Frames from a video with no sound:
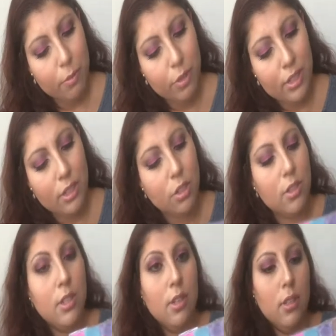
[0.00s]
I'm really
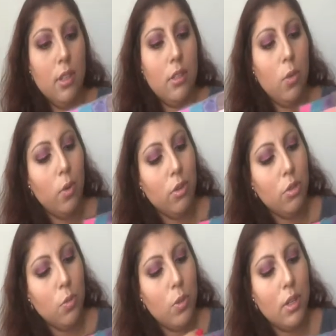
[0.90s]
interested in this
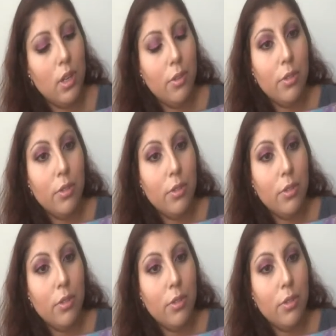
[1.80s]
orange one.